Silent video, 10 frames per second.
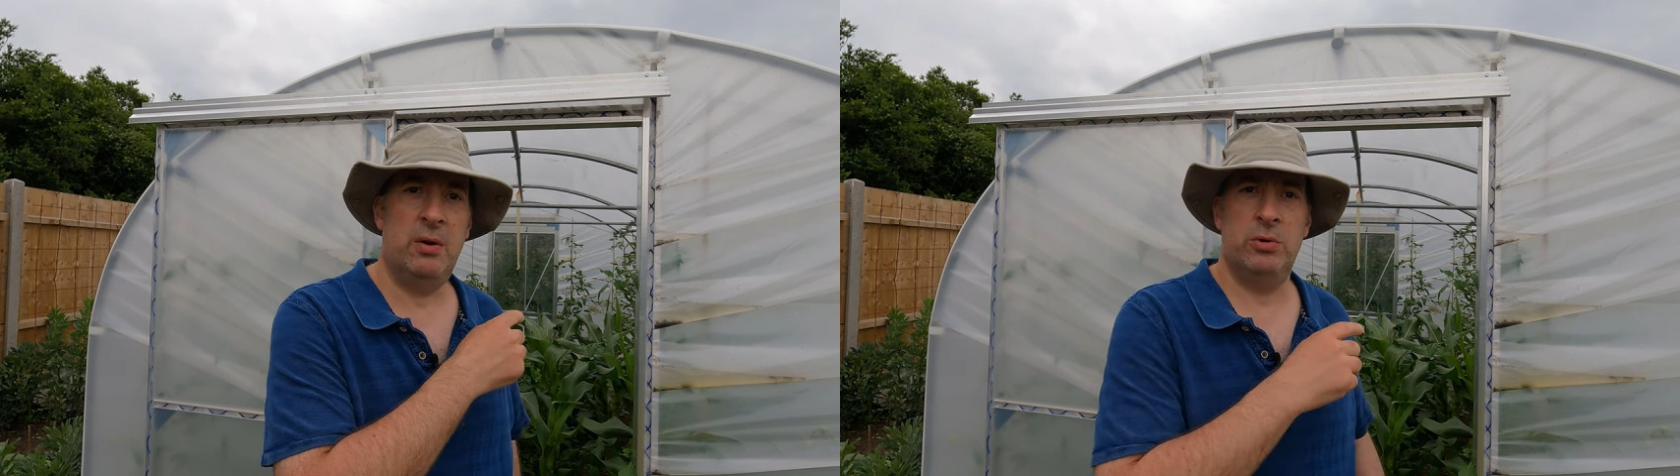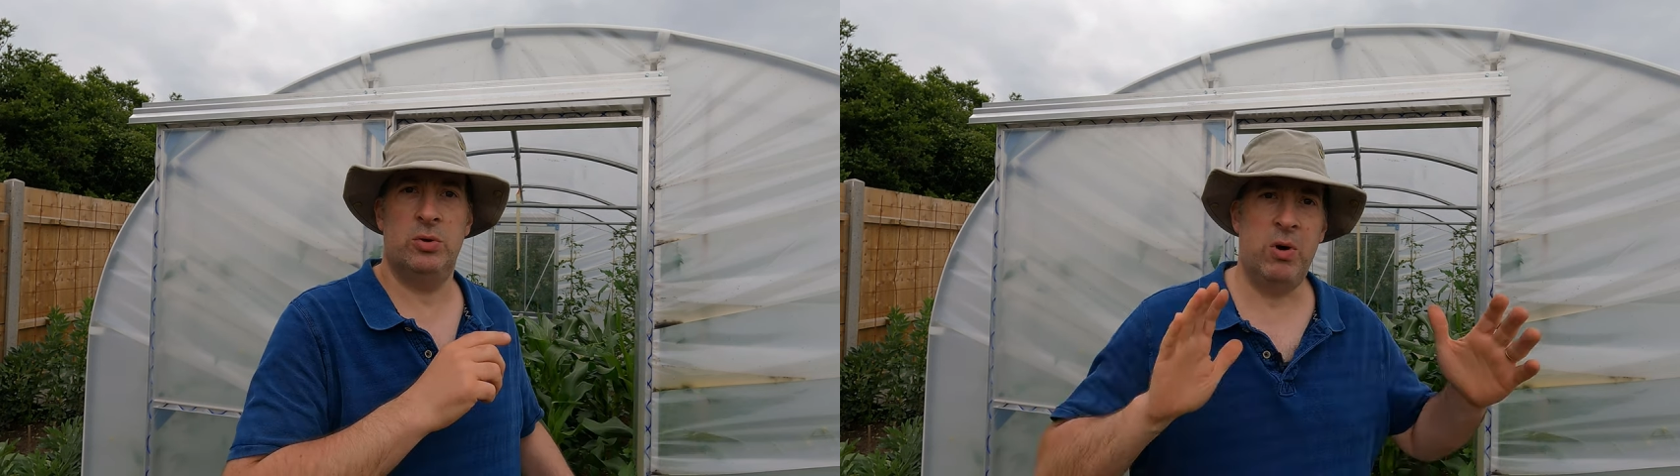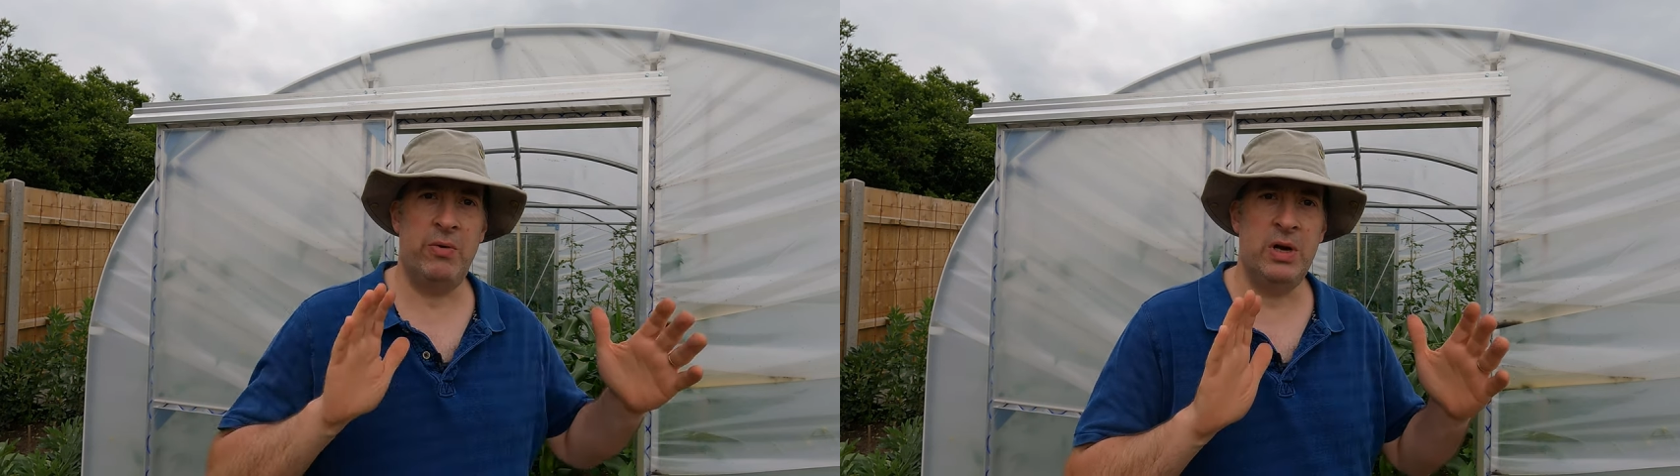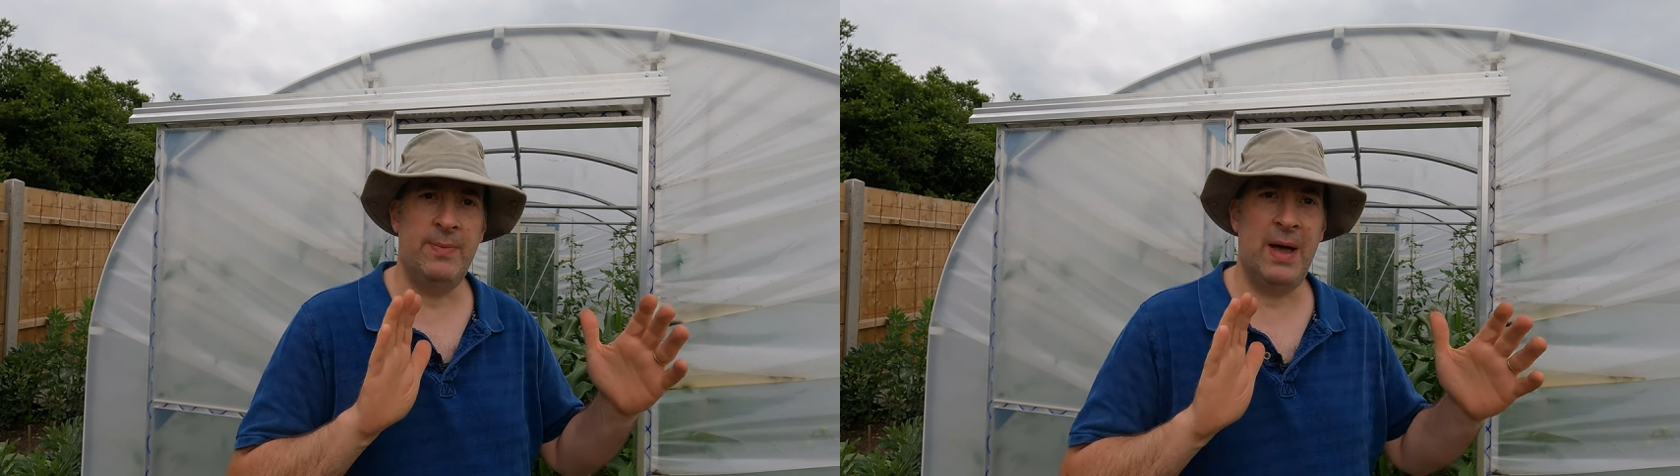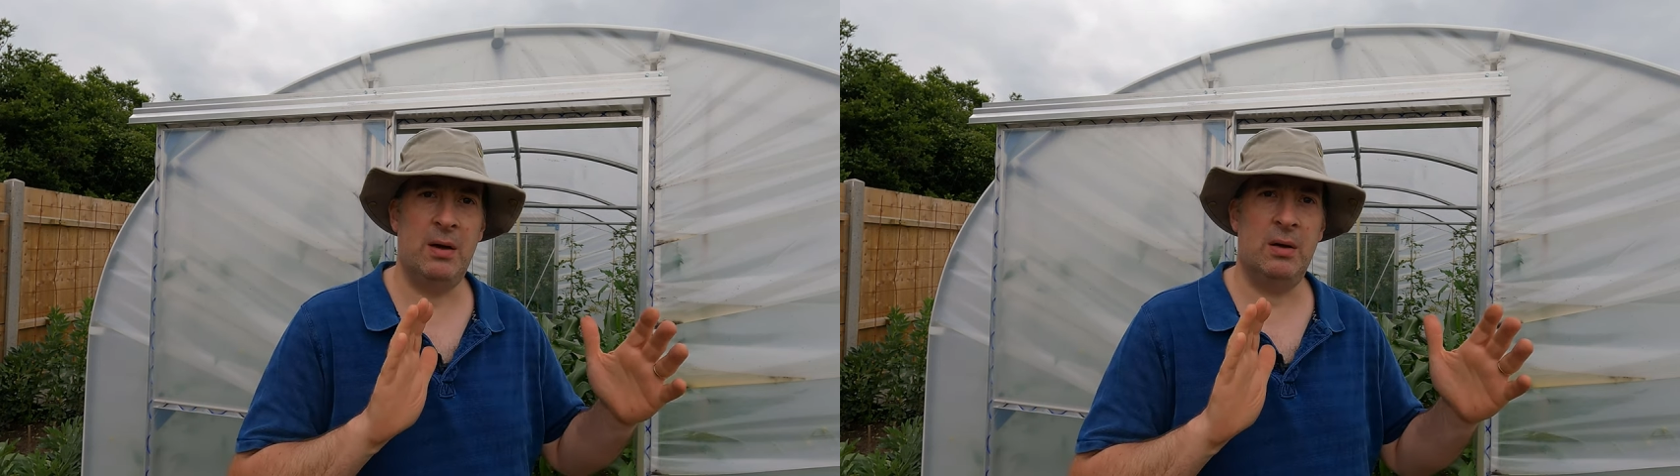I was worried
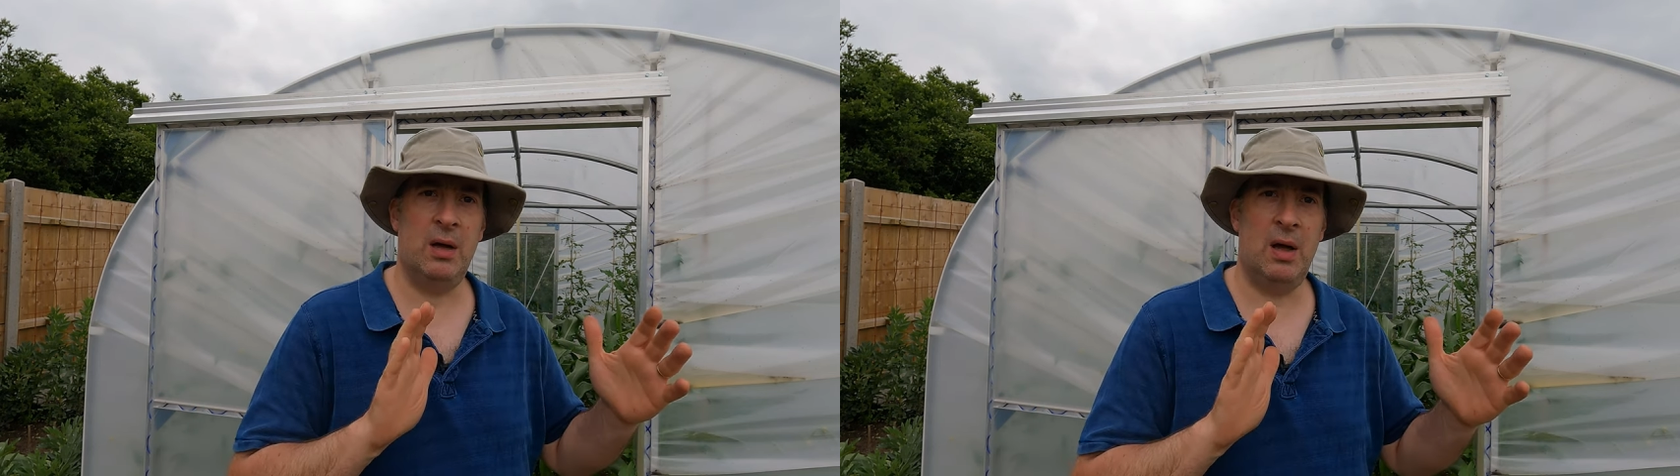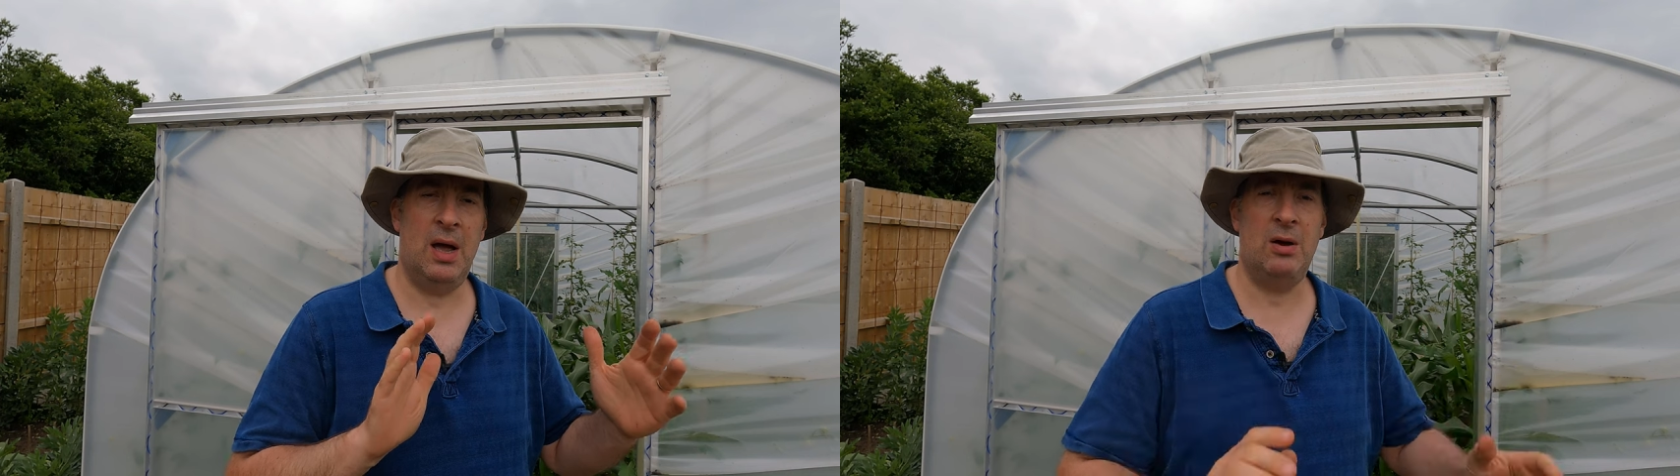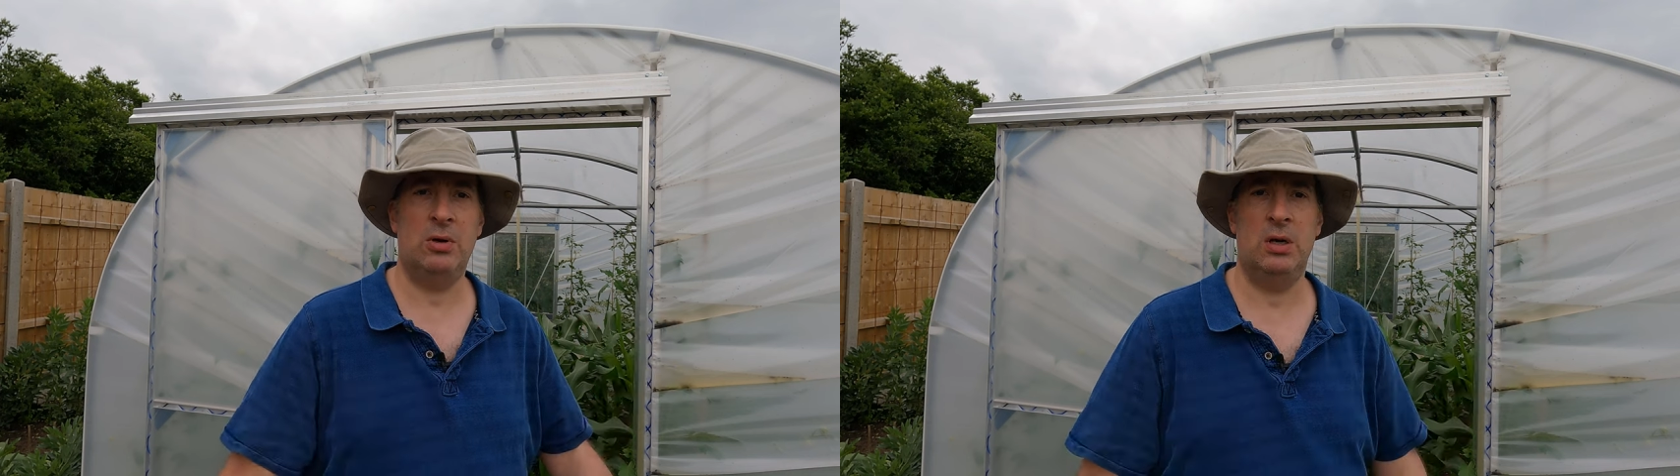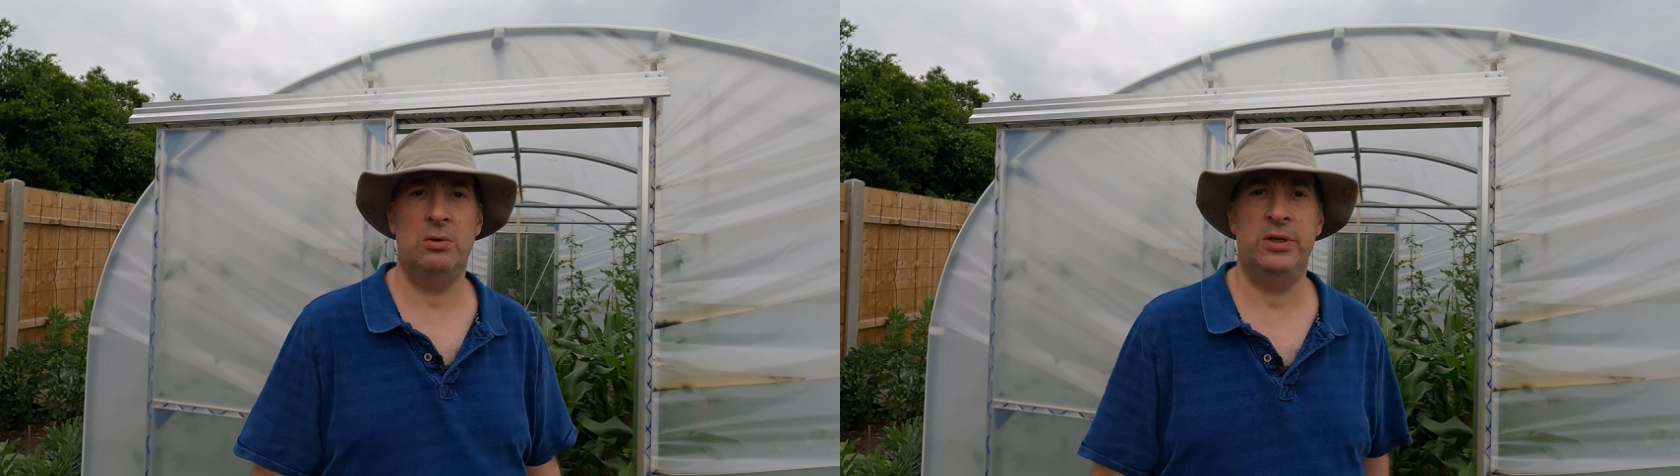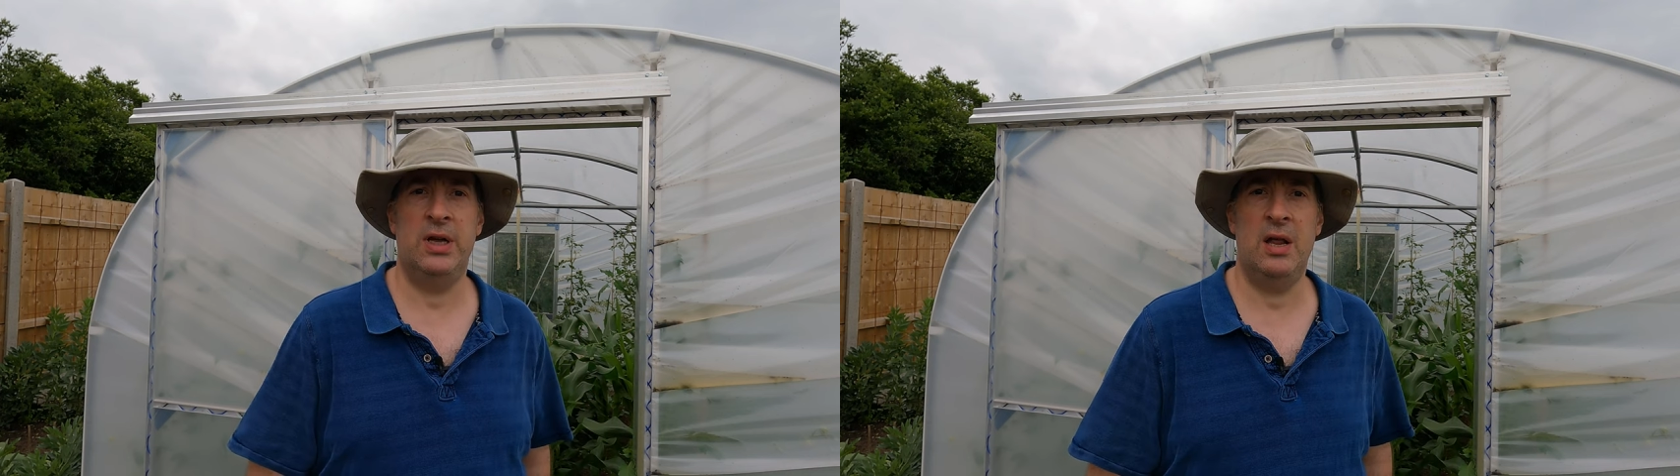about how
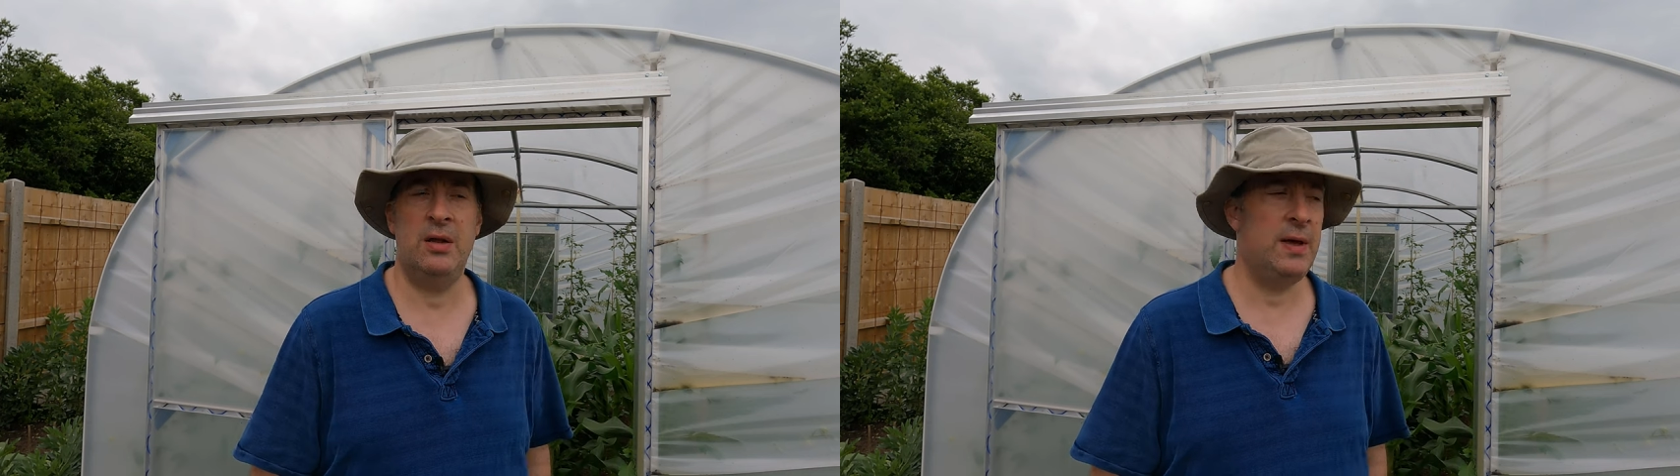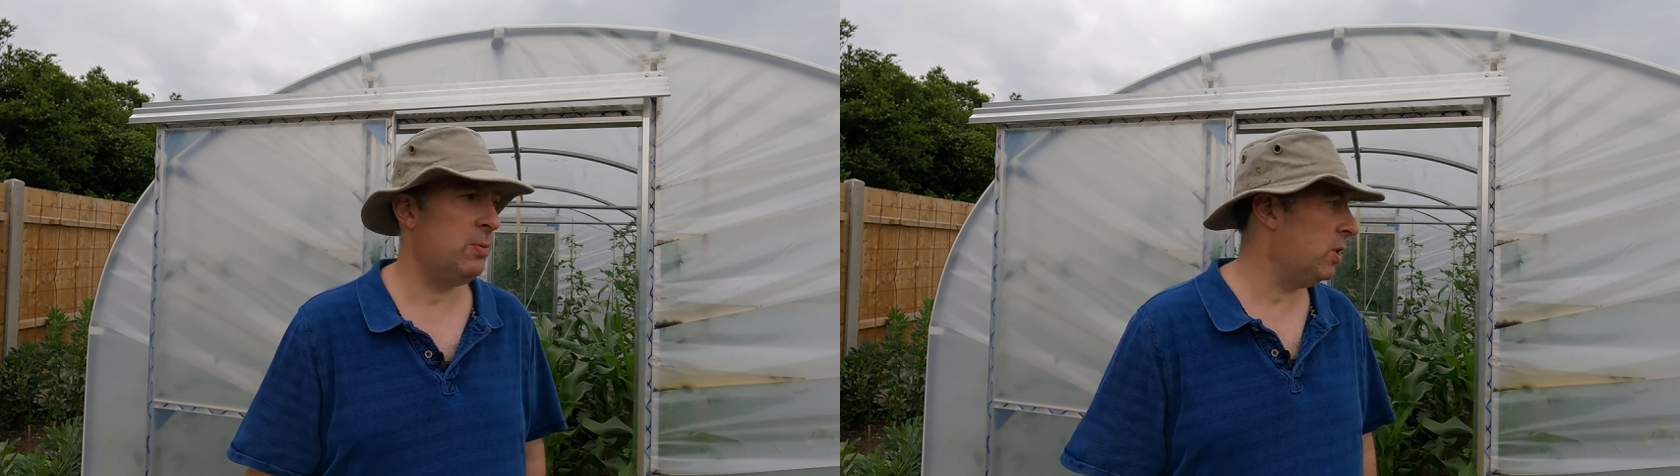close together they